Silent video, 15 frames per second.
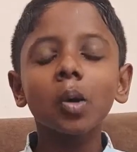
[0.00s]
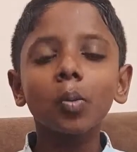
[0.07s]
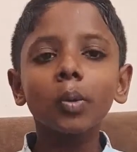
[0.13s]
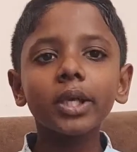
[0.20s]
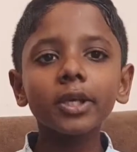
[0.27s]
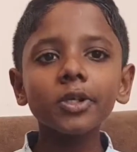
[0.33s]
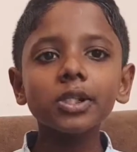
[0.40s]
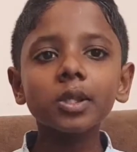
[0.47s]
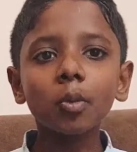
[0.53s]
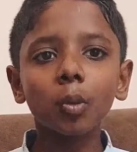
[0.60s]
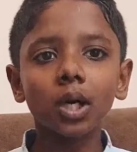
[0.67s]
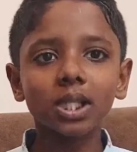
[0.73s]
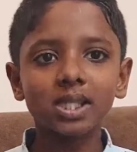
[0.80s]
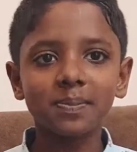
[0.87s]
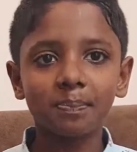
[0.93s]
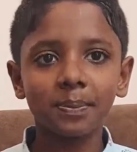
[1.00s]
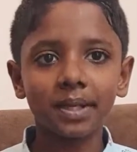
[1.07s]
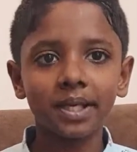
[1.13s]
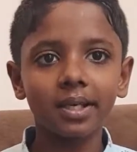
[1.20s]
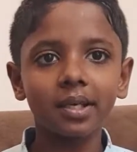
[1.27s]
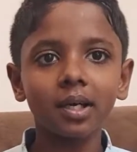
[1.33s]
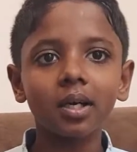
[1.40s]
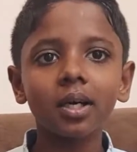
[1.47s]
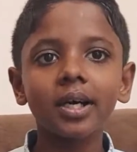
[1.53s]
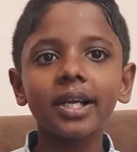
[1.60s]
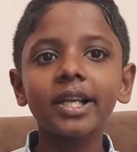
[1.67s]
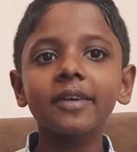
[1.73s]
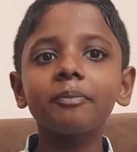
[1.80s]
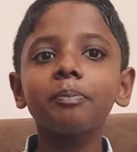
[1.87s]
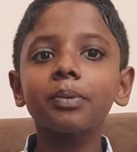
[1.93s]
We use the word speak
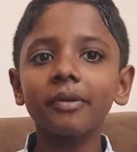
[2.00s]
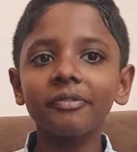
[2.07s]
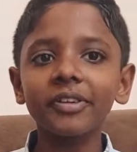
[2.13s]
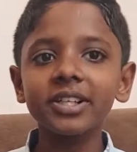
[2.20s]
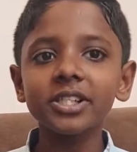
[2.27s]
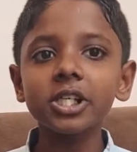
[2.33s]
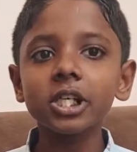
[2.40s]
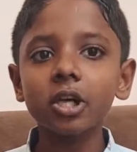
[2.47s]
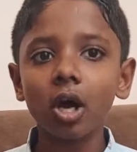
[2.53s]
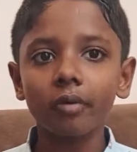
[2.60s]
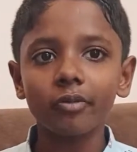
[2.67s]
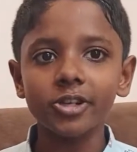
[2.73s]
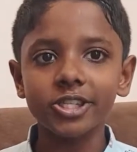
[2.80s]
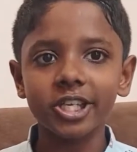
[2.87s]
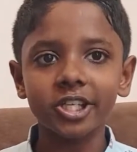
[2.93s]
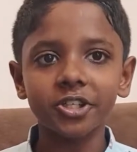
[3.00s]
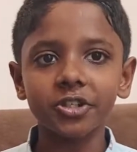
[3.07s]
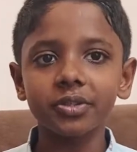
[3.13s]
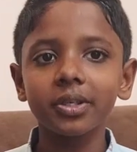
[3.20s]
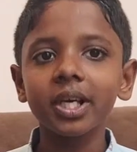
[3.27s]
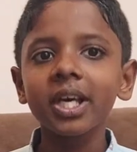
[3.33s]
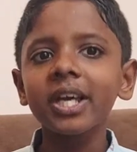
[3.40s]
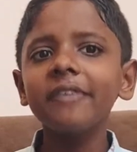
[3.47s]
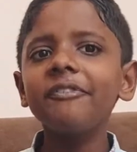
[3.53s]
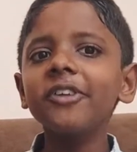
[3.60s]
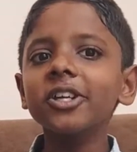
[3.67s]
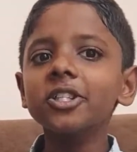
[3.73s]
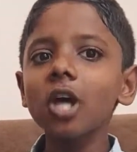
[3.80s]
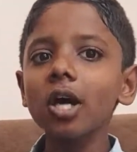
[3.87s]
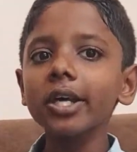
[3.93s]
in a professional conversation. If
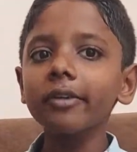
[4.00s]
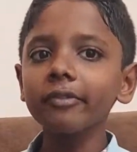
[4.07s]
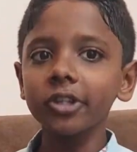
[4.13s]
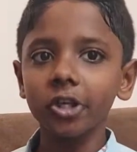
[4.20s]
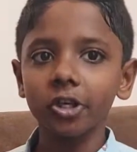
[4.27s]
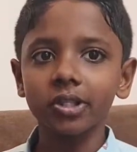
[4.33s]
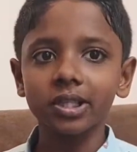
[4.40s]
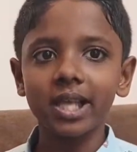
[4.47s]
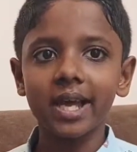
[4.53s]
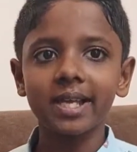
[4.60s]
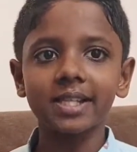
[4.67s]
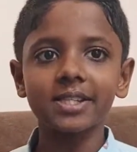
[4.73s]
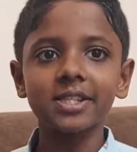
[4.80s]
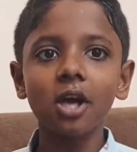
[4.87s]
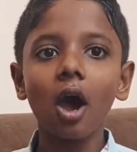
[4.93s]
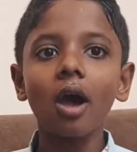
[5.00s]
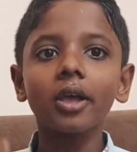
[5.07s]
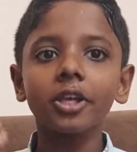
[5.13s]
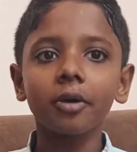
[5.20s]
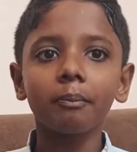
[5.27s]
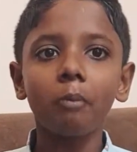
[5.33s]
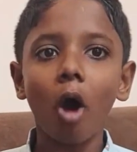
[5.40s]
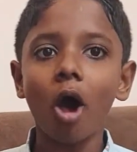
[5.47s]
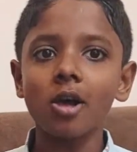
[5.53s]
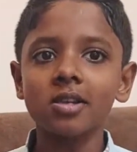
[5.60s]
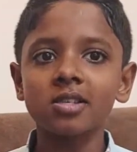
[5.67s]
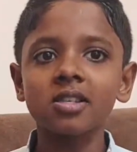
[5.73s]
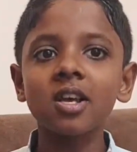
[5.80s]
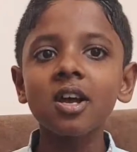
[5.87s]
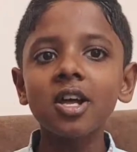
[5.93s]
you're talking with your clients, your
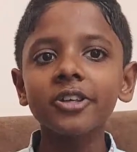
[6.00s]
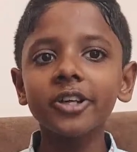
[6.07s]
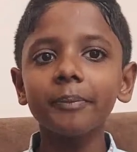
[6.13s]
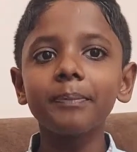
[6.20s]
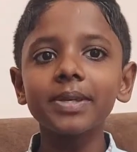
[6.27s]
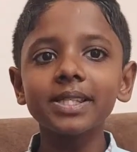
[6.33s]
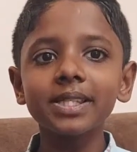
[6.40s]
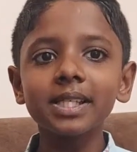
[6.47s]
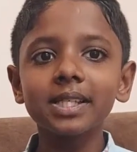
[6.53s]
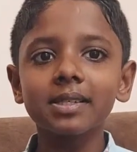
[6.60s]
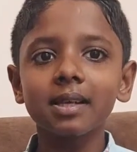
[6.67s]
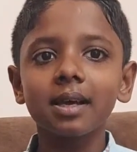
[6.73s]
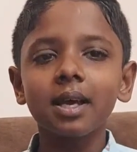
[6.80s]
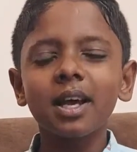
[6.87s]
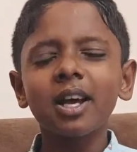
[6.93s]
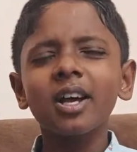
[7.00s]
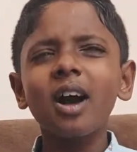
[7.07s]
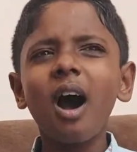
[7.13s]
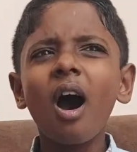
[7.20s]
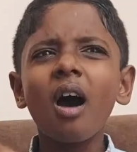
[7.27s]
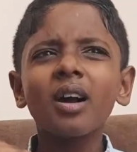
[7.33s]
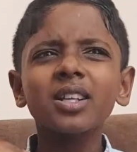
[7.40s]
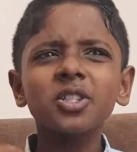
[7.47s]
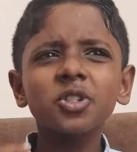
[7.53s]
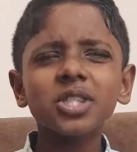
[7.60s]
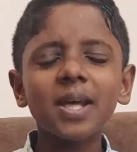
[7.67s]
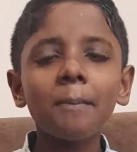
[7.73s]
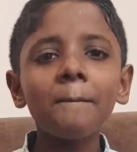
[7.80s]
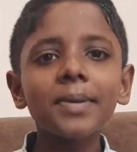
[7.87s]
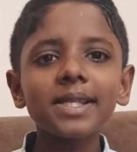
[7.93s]
boss, your business, or to
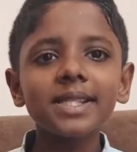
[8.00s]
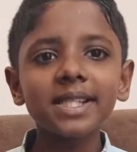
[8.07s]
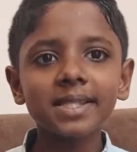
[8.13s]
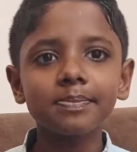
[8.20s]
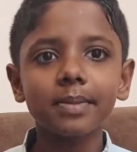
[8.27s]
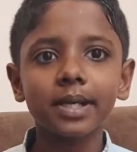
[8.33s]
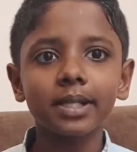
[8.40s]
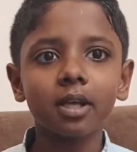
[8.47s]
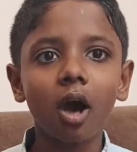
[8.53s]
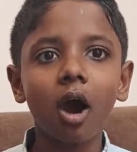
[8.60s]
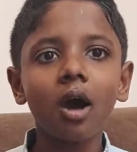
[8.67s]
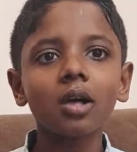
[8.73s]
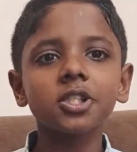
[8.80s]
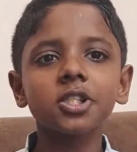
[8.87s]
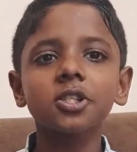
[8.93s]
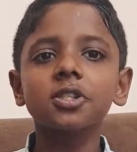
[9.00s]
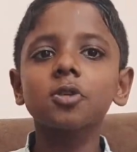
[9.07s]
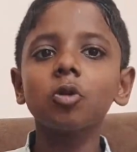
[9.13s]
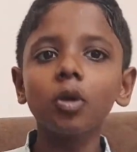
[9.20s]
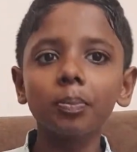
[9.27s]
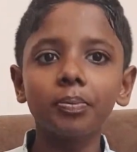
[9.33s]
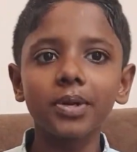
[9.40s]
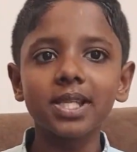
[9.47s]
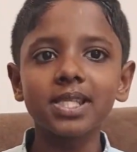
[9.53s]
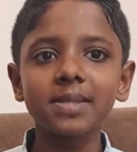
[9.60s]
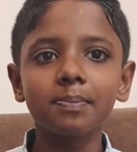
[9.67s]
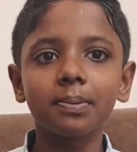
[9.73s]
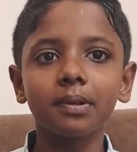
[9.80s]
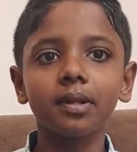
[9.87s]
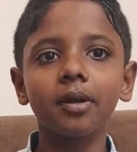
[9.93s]
some businessmen, or to your school
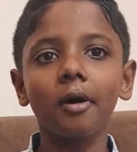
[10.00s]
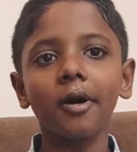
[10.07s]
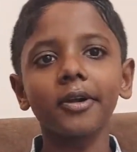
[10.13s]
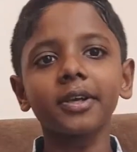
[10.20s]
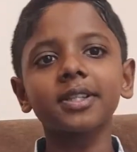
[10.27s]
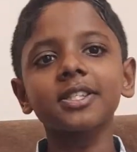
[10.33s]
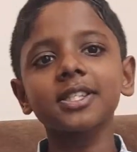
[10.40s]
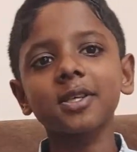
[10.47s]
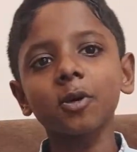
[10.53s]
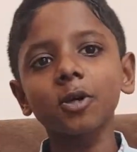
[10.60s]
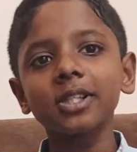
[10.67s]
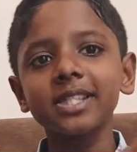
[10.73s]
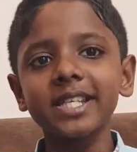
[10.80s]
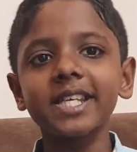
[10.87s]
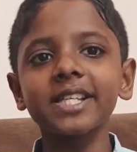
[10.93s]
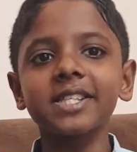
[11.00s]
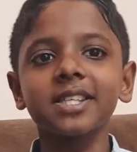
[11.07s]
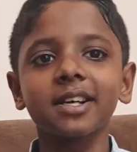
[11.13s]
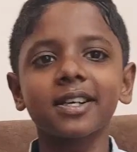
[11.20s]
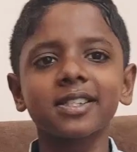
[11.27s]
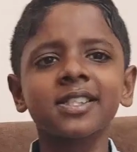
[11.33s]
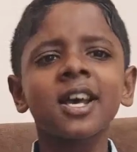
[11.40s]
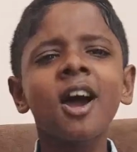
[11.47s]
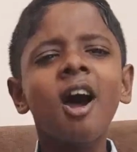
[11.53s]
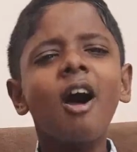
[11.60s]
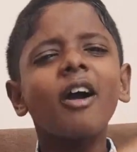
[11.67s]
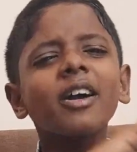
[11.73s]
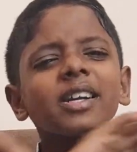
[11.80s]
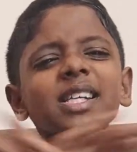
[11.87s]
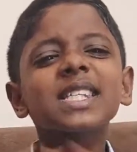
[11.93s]
principal, or your school teachers,
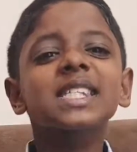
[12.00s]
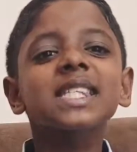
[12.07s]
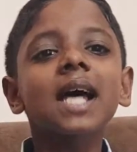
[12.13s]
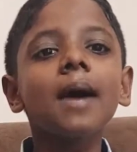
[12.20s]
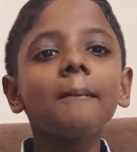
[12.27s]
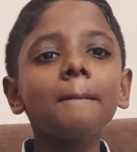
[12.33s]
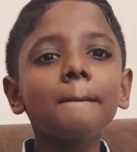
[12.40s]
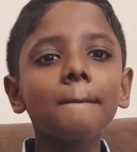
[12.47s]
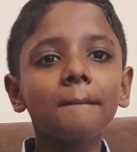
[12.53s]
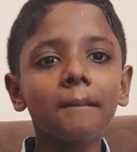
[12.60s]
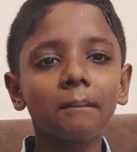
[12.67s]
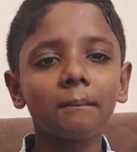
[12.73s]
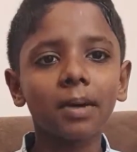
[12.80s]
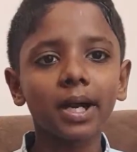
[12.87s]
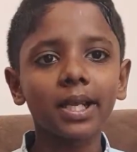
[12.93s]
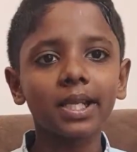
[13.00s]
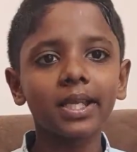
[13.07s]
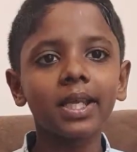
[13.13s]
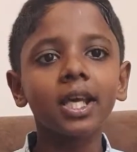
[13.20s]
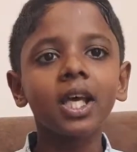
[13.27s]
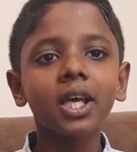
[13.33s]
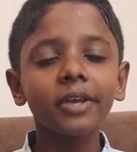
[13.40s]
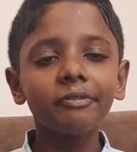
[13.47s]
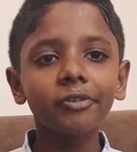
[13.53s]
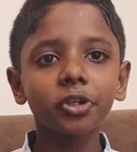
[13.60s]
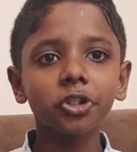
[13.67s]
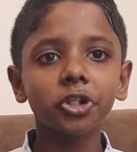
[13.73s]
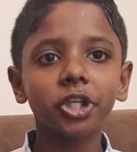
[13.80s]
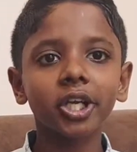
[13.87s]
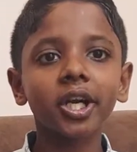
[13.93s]
or somebody if you
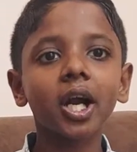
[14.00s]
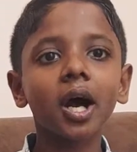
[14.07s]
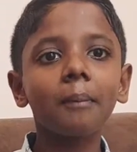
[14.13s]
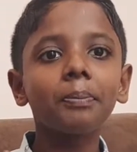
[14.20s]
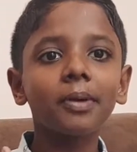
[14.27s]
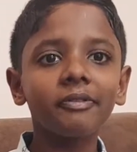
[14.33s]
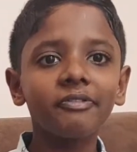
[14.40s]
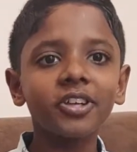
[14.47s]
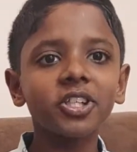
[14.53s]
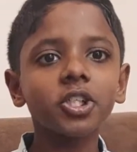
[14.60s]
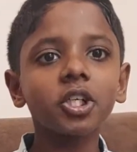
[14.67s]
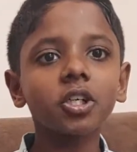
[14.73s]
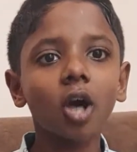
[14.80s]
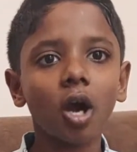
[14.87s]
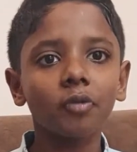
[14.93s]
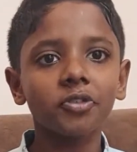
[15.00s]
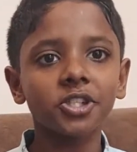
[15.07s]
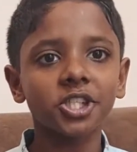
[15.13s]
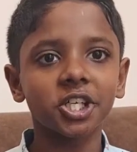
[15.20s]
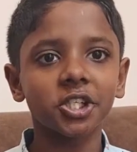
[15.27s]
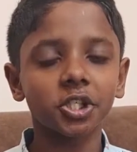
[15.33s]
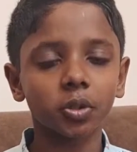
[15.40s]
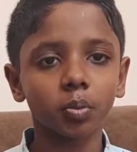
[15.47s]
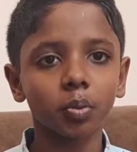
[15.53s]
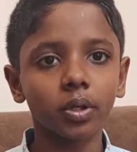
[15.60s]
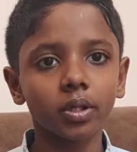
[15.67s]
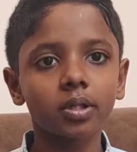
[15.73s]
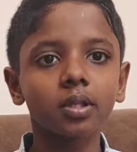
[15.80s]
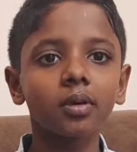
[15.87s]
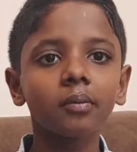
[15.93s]
share a professional conversation
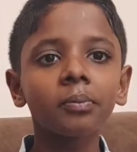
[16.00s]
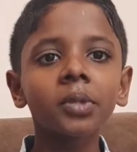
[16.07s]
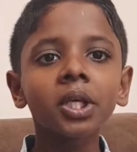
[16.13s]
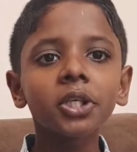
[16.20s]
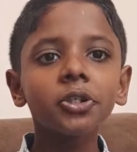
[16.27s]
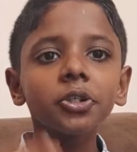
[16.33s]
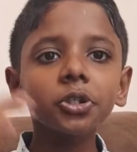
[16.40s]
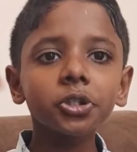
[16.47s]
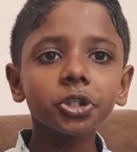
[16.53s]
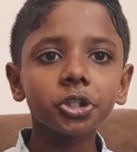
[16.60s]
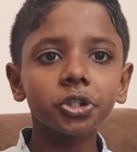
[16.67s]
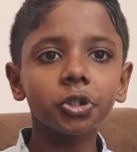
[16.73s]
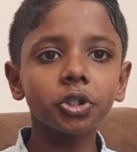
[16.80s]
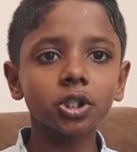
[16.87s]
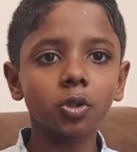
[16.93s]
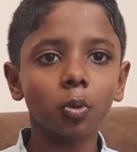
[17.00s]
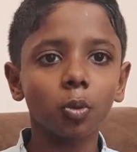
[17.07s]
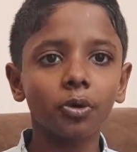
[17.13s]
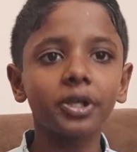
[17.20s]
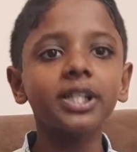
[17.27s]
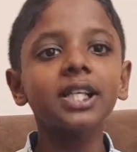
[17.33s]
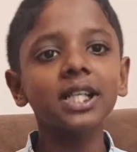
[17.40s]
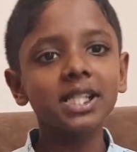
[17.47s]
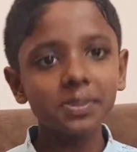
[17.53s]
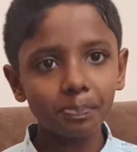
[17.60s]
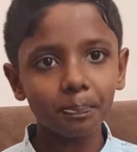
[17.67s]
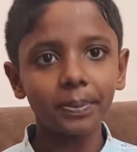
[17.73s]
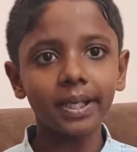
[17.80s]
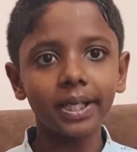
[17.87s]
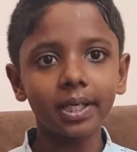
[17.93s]
with, you should use the word
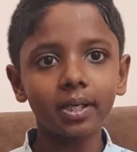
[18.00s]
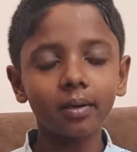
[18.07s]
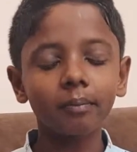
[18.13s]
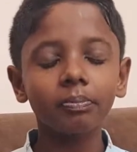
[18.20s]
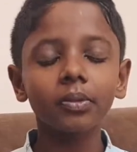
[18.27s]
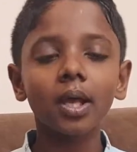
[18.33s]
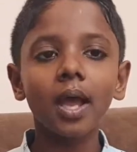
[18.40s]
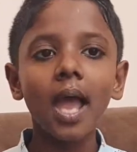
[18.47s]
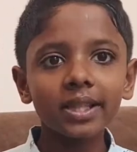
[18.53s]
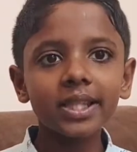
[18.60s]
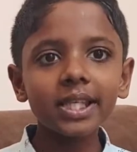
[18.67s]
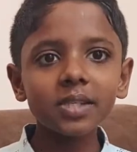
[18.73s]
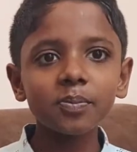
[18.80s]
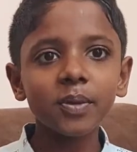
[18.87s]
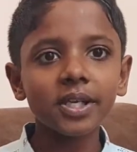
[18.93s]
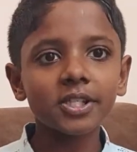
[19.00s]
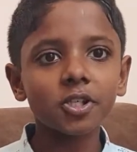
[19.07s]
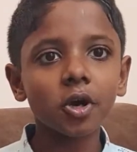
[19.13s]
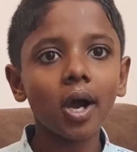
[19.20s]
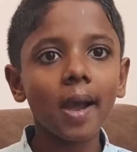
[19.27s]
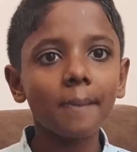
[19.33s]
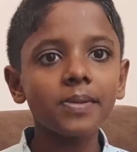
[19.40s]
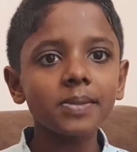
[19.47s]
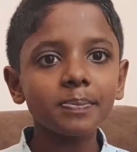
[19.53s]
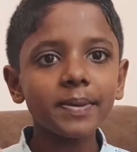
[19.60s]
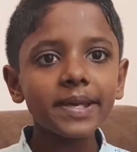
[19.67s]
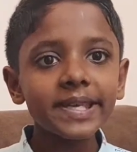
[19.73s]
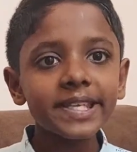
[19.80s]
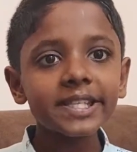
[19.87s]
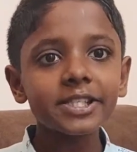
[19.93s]
speak. In this video, I'm
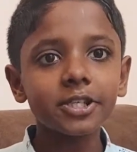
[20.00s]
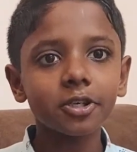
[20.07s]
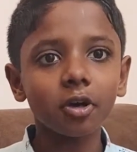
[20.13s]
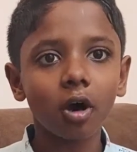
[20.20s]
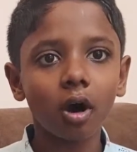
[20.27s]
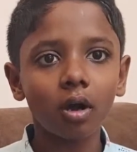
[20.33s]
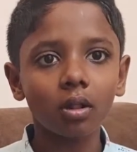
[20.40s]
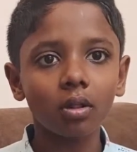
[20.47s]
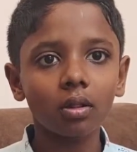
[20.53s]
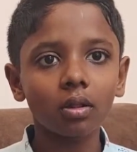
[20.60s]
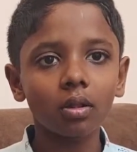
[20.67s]
speaking to you all